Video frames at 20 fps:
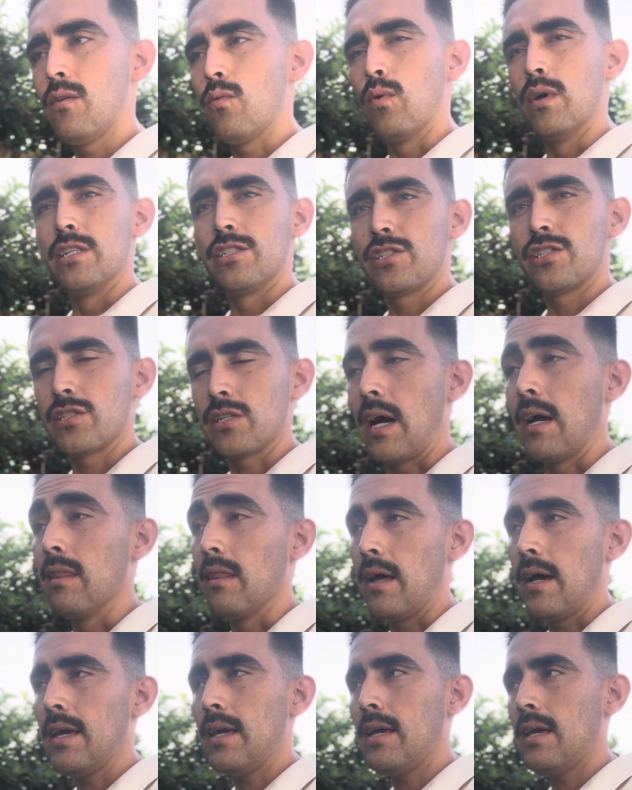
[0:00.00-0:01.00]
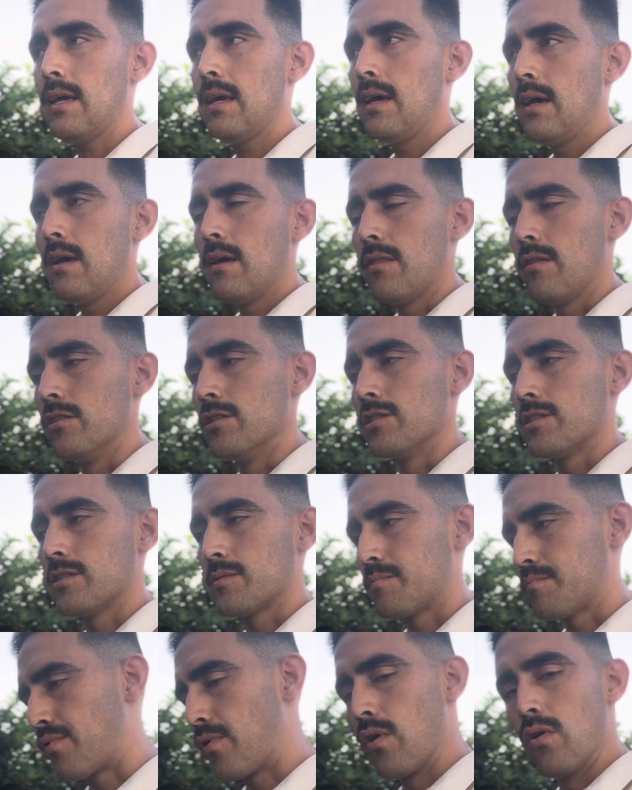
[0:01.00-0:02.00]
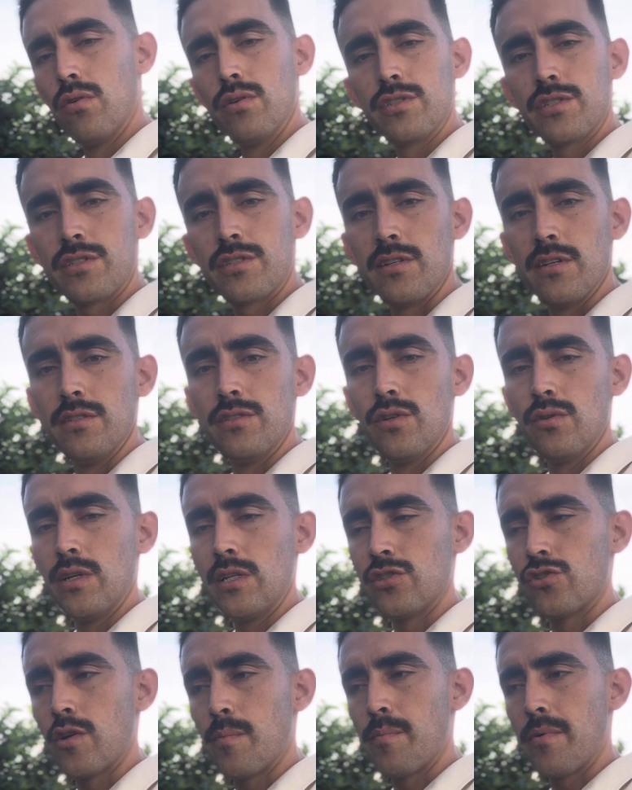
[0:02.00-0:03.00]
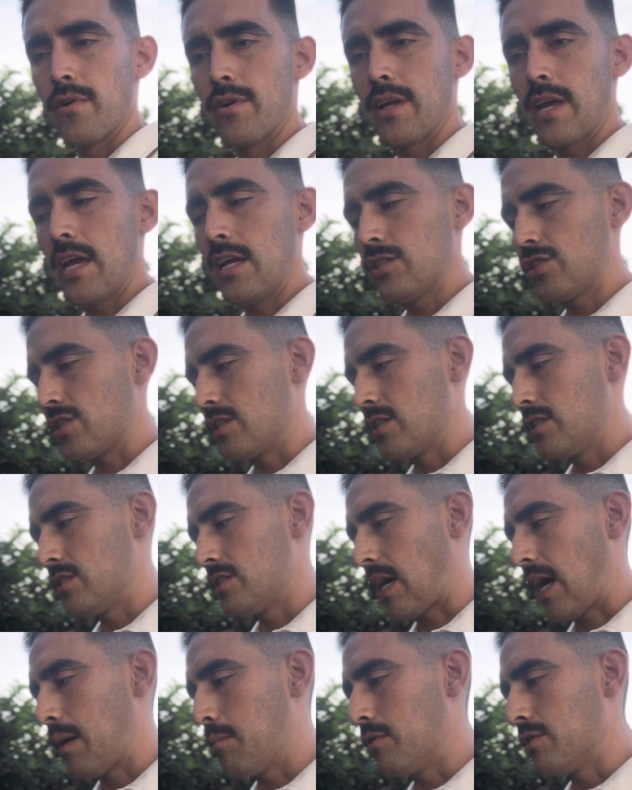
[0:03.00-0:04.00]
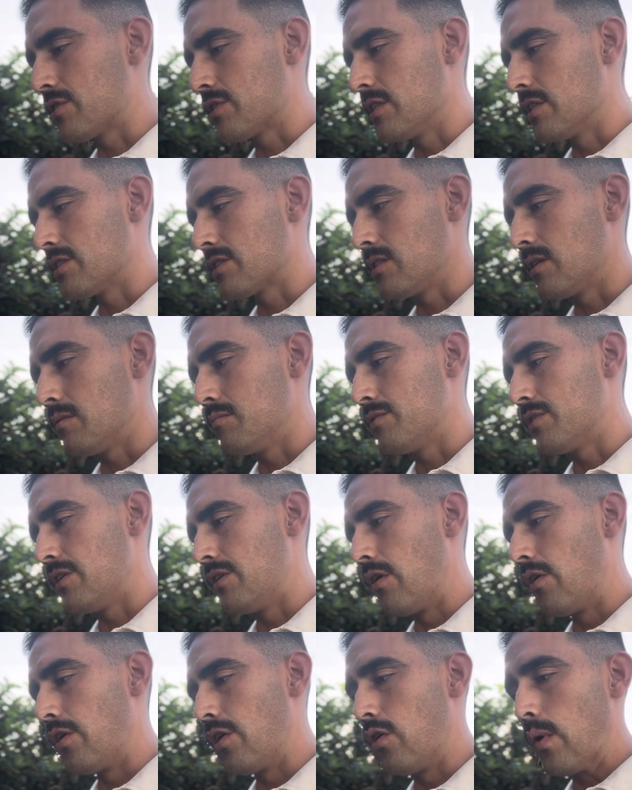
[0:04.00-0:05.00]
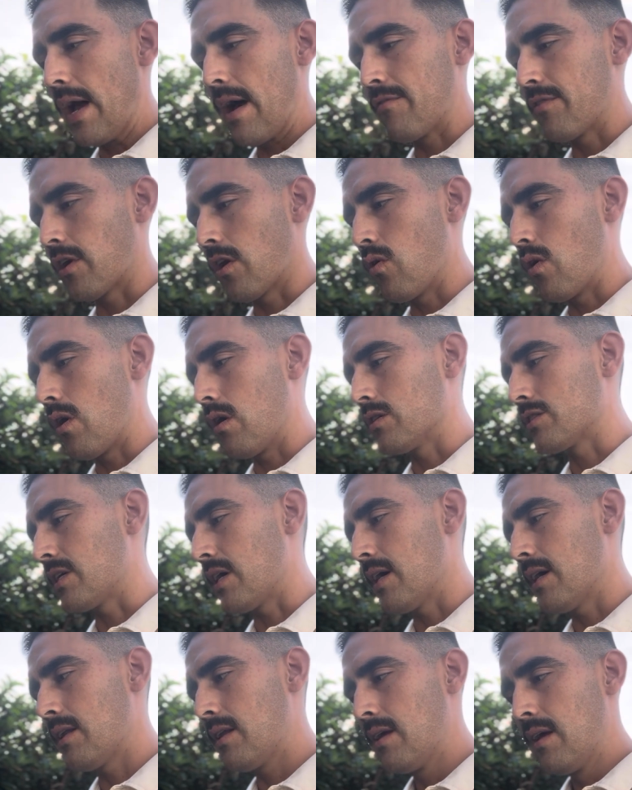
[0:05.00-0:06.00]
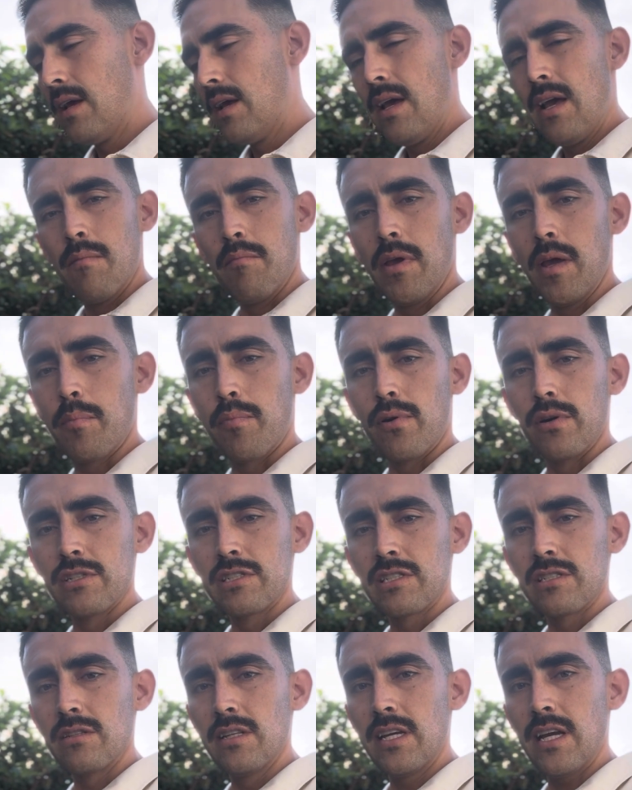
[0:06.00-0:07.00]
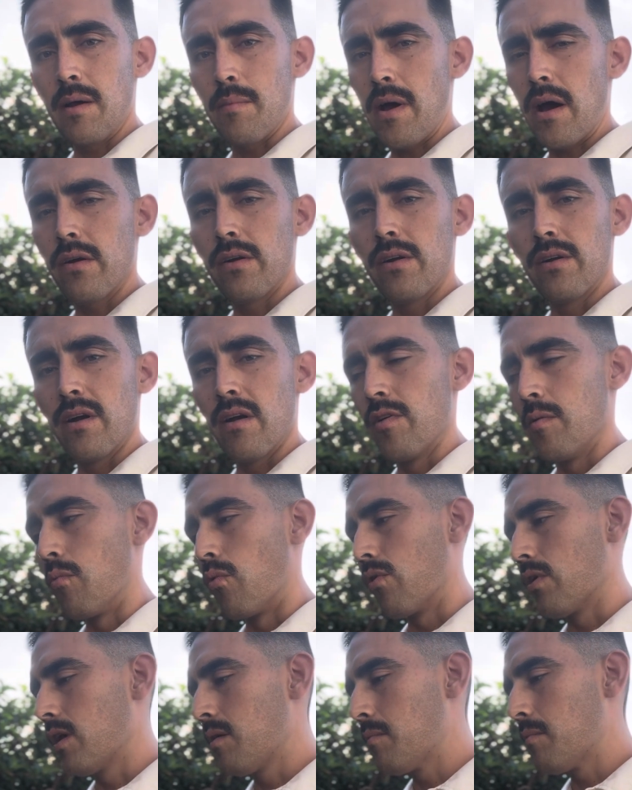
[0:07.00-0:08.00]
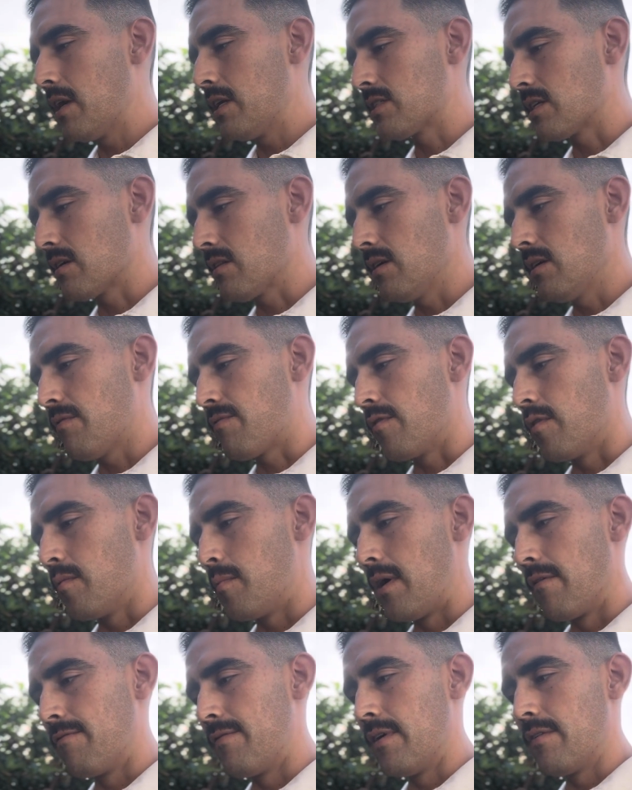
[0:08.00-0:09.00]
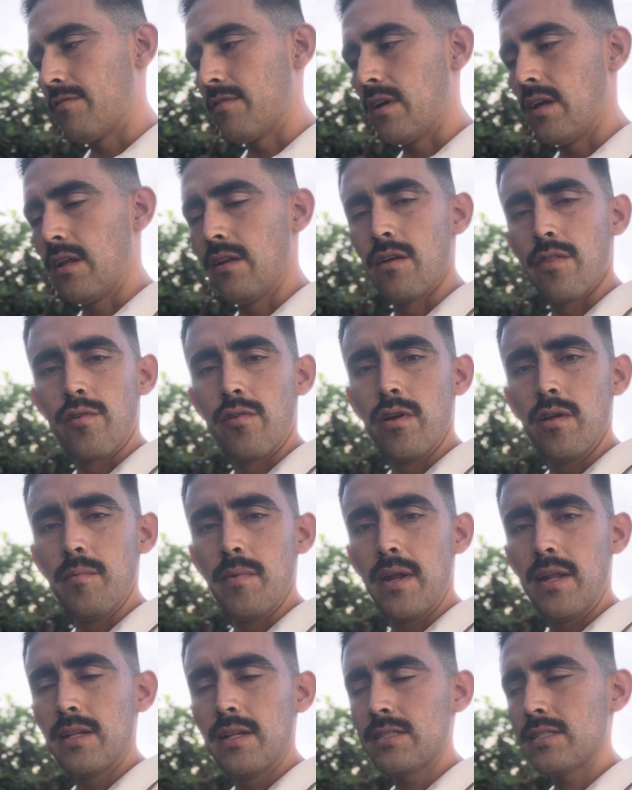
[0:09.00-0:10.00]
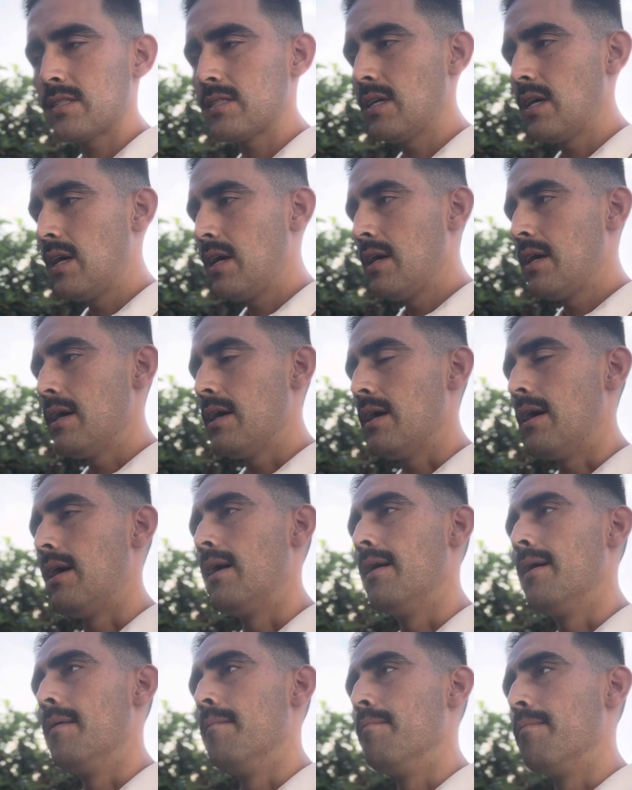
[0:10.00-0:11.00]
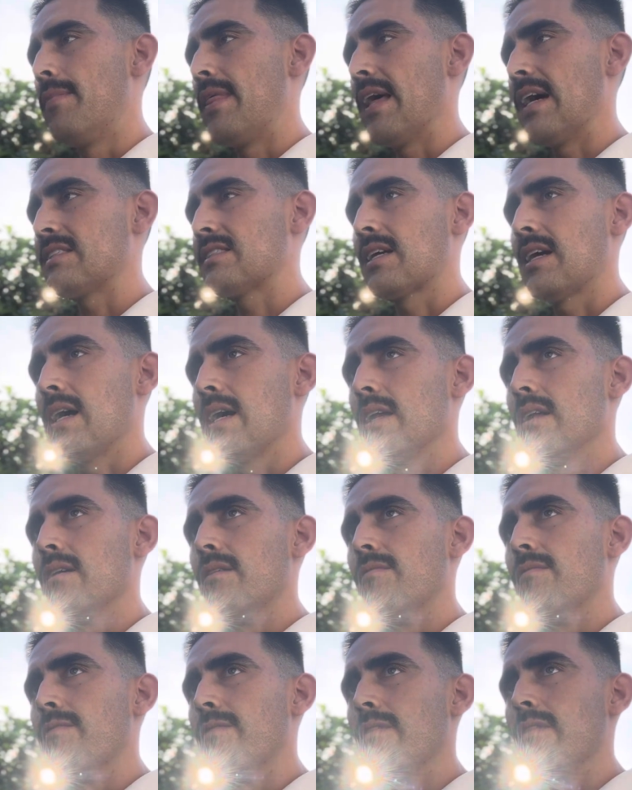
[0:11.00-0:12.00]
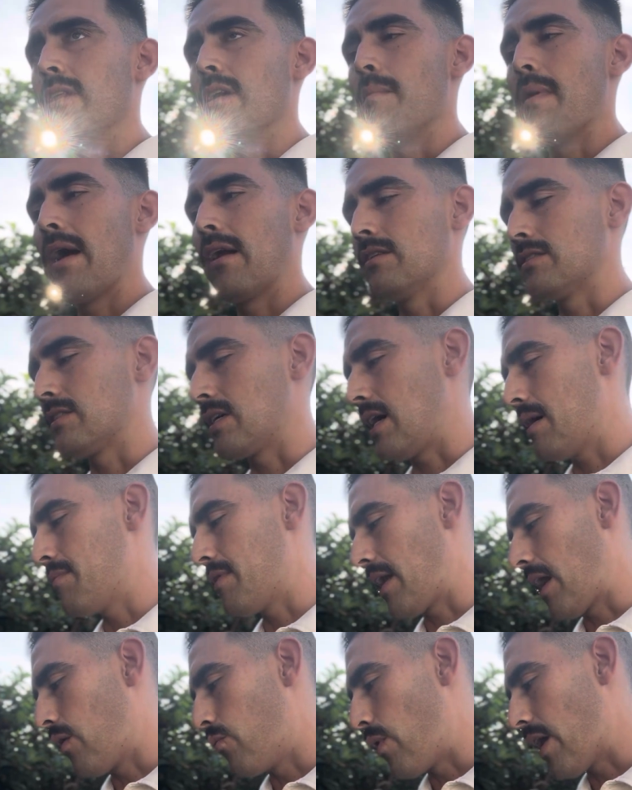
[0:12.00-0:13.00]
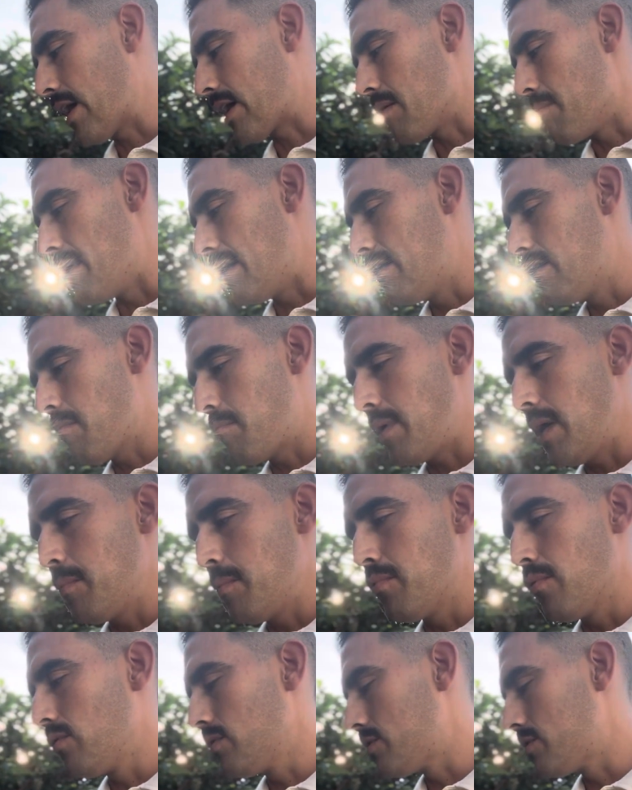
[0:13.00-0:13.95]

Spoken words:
which I like. There's pros to doing drip irrigation, timer systems. You don't have to go outside. Me personally, I'm out here every morning basically for about 15 to 30 minutes. That's kind of the amount of time that I recommend to people